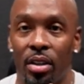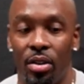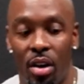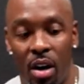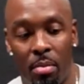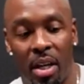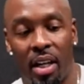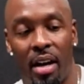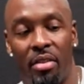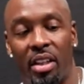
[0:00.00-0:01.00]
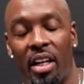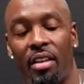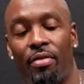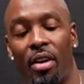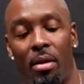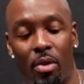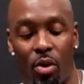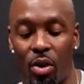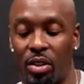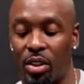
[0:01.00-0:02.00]
You know what I mean? Everything from,
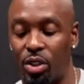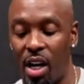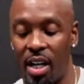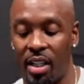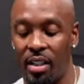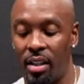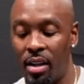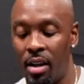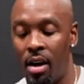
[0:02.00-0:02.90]
of course, the training,